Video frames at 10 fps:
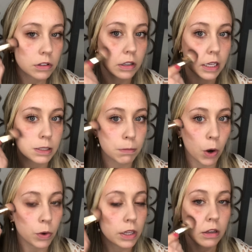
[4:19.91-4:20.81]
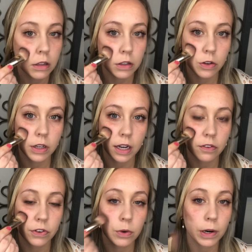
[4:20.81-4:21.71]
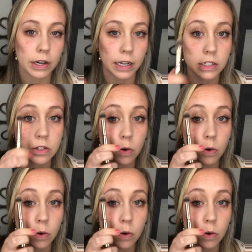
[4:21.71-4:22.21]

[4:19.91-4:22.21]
less bony, you can kind of feel where it ends.